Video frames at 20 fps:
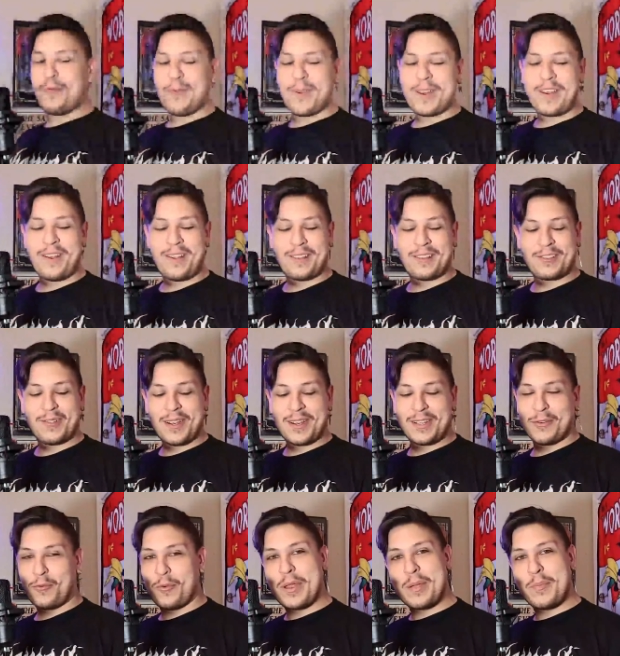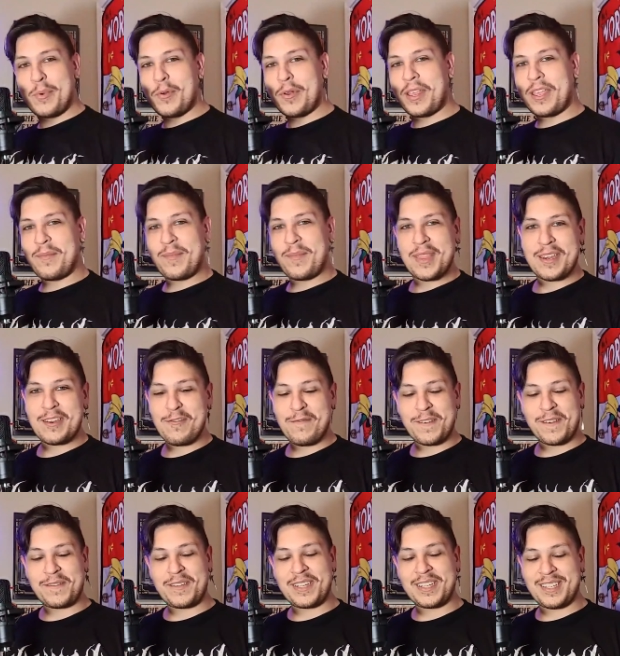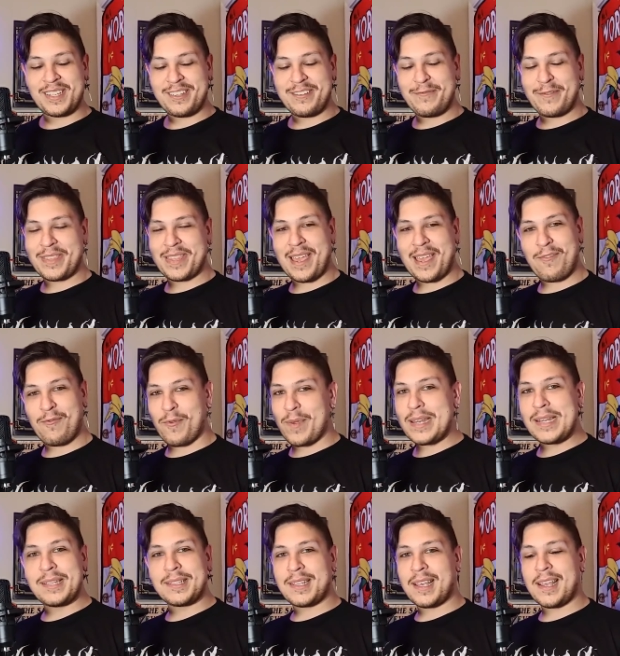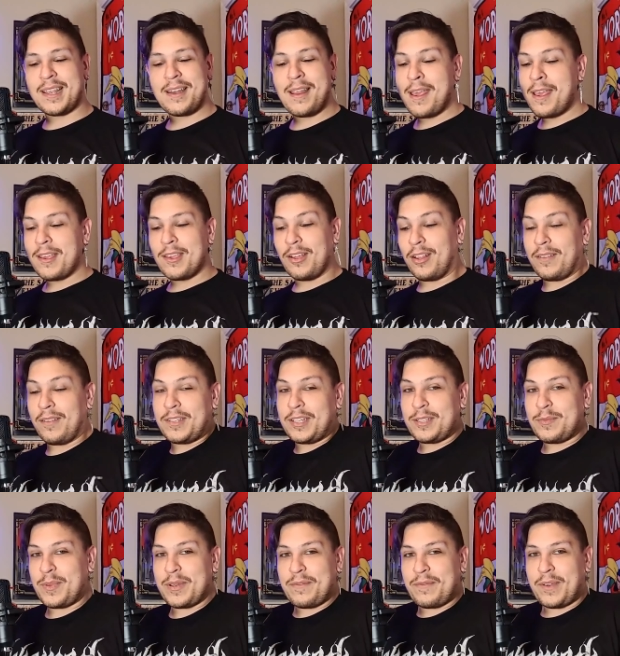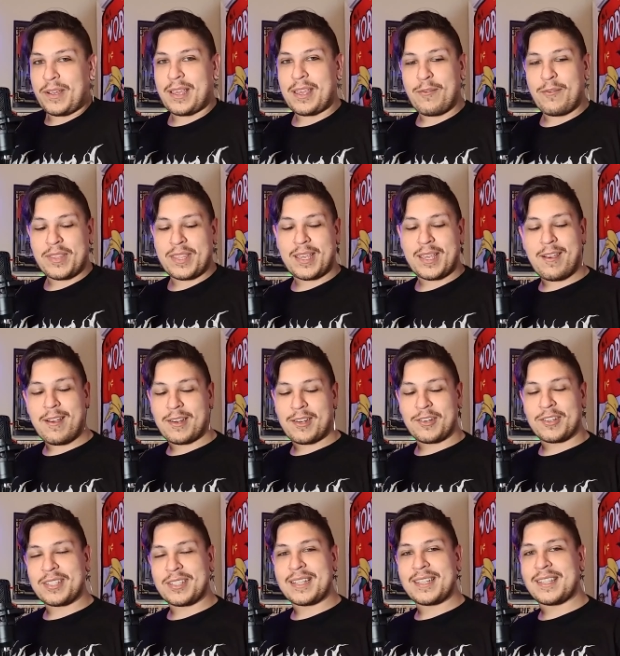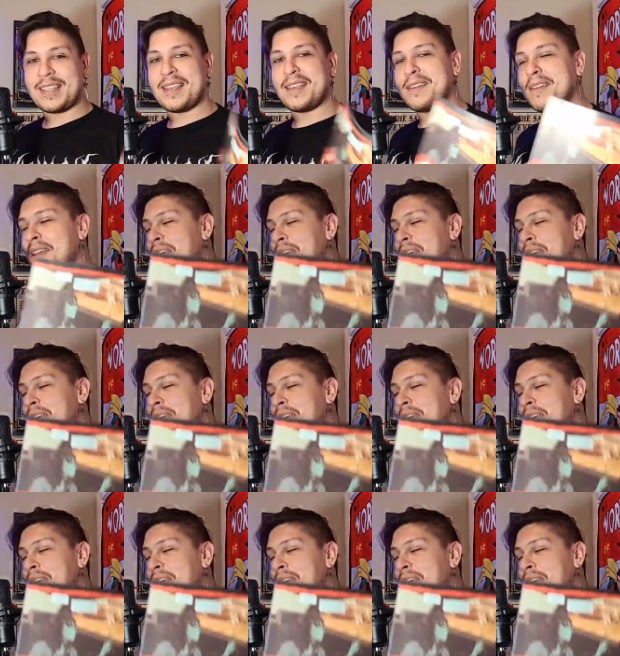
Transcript: when y'all tried to reboot him in the new 52 with that redesign y'all have just been fucking with the character since then